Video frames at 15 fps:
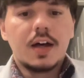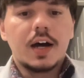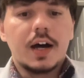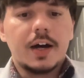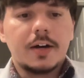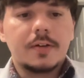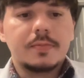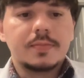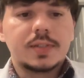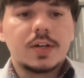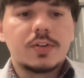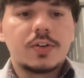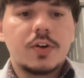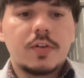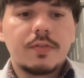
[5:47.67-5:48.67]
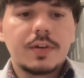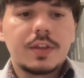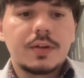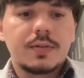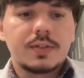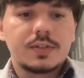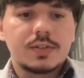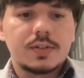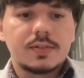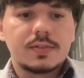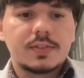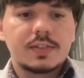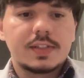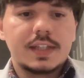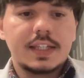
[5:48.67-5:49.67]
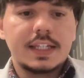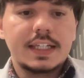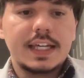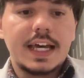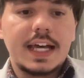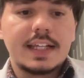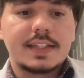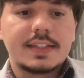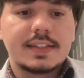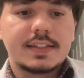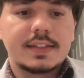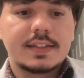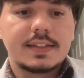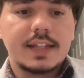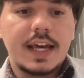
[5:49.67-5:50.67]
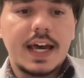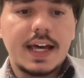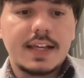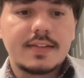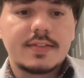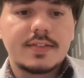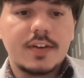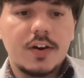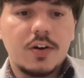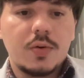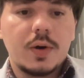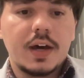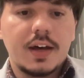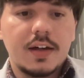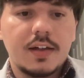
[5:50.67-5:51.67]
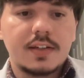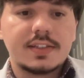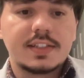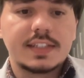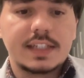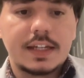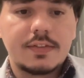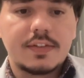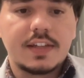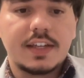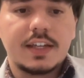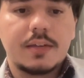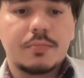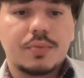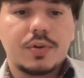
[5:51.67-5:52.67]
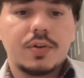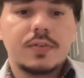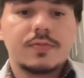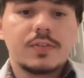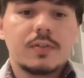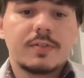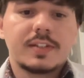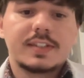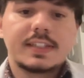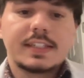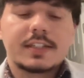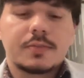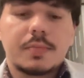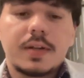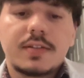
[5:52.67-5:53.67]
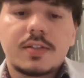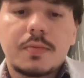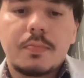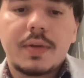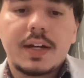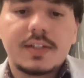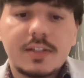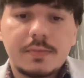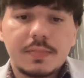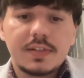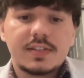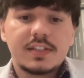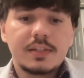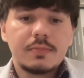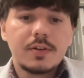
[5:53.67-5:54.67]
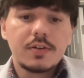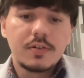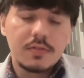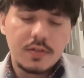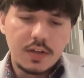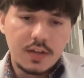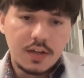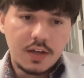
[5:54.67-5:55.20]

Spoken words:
So to go over the results, the SSOL significantly improved over 6 months compared to placebo.